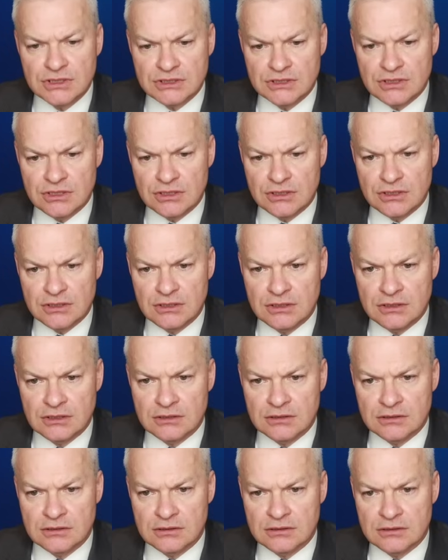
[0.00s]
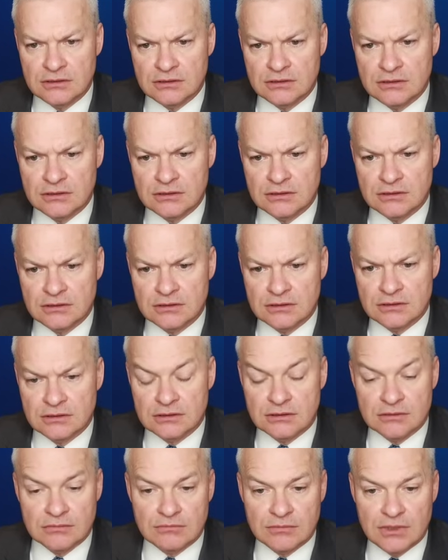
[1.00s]
is good,
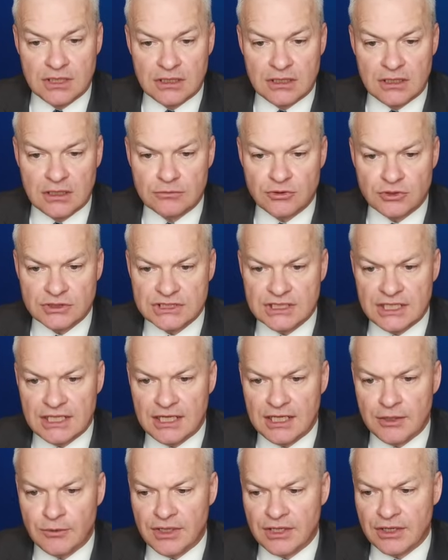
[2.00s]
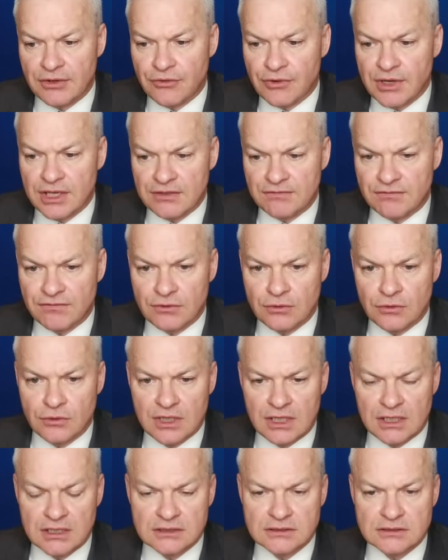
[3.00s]
but I'm not seeing anywhere great for
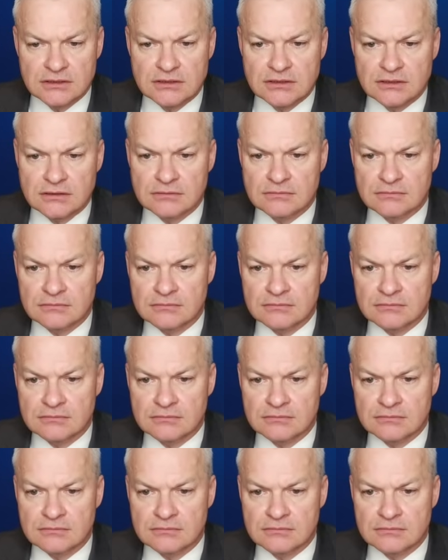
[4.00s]
that.